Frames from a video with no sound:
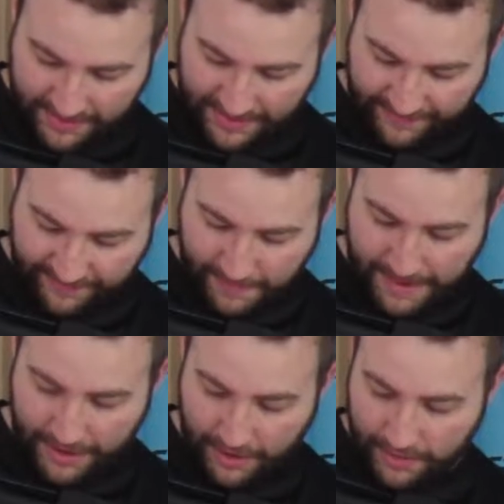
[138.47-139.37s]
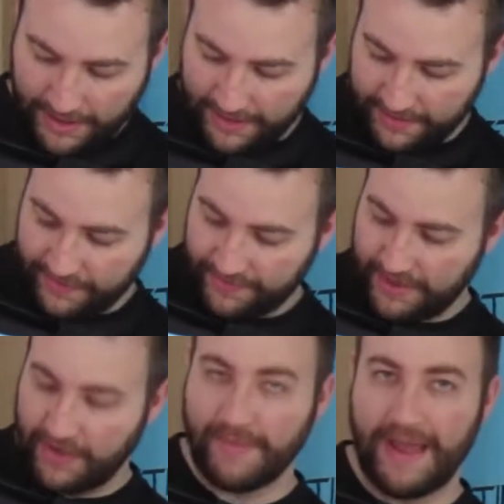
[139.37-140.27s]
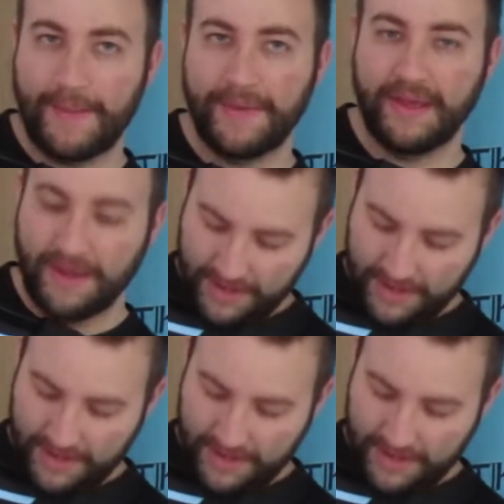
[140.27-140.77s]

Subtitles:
like flamenco kind of thing of Miami